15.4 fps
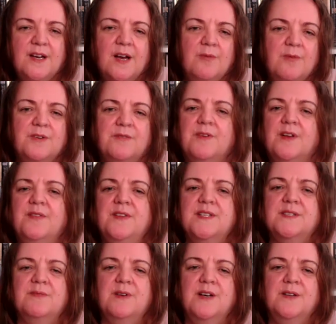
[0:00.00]
I would have read
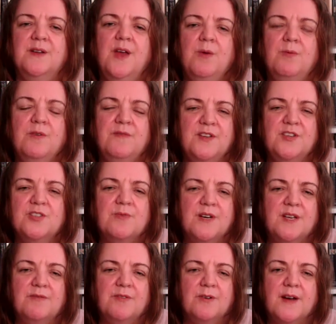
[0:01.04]
this one within
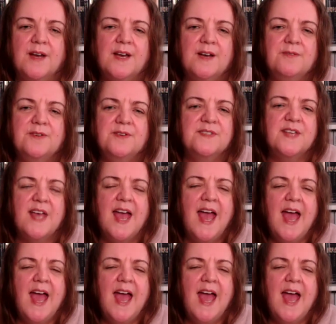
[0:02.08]
24 hours.